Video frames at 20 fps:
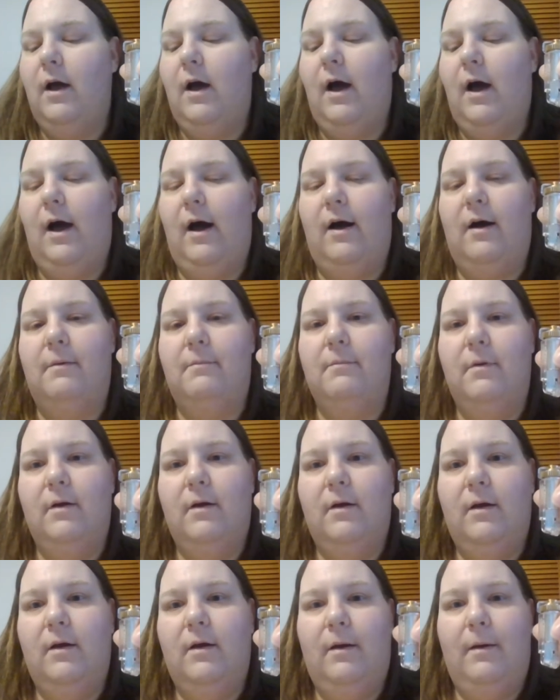
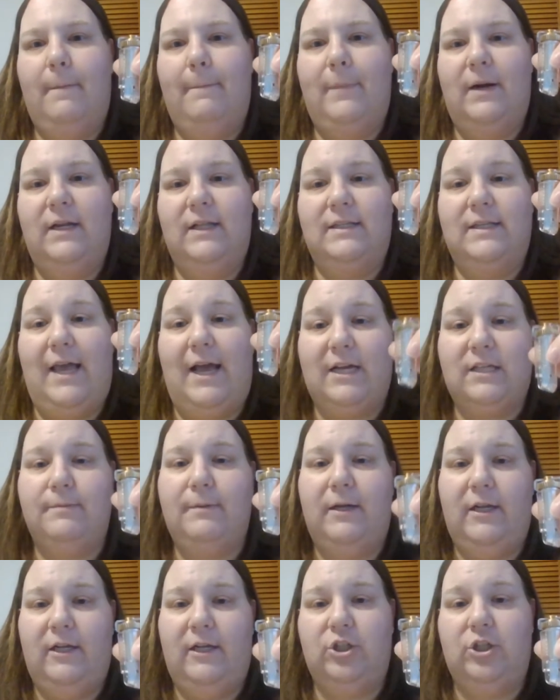But it's
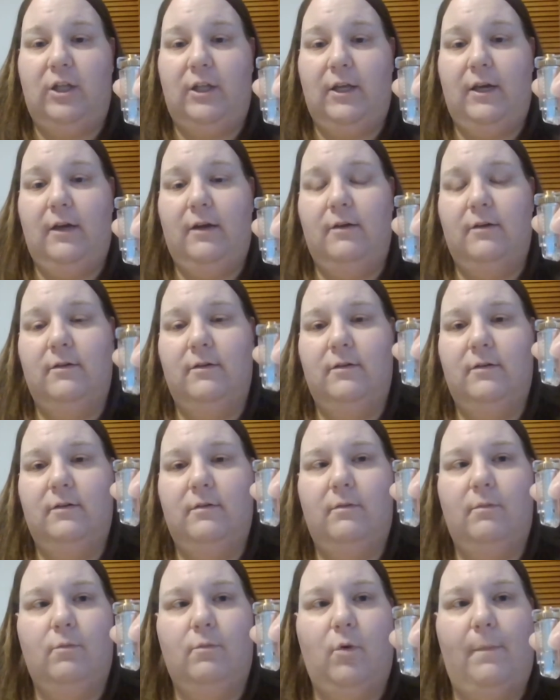exponentially
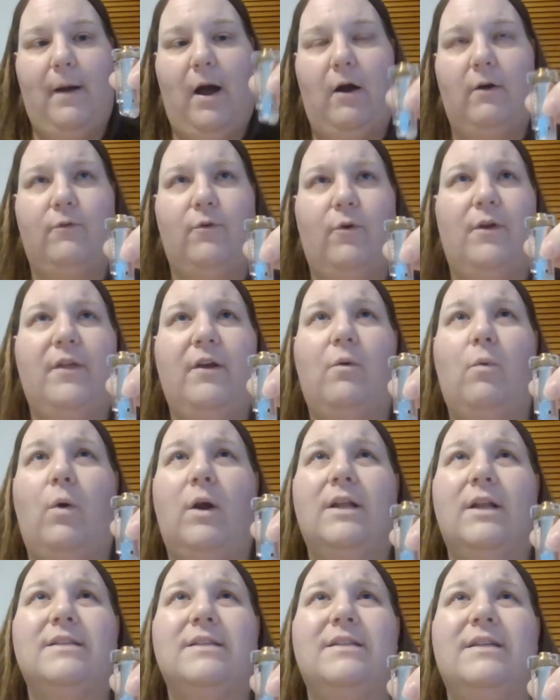more powerful. I think
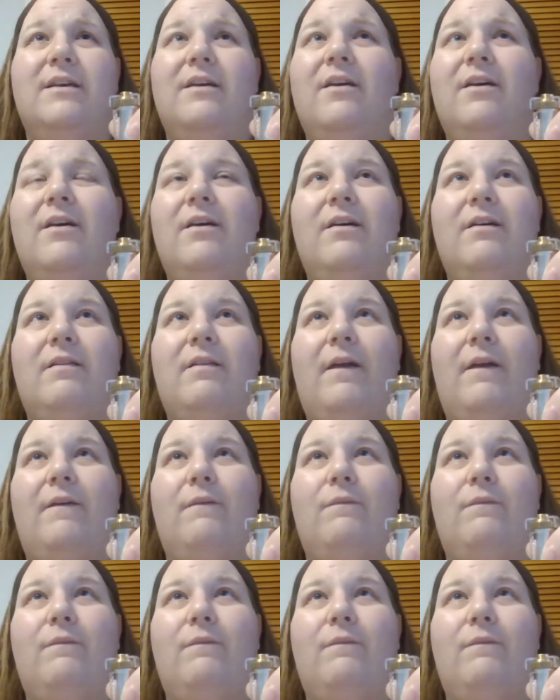one is like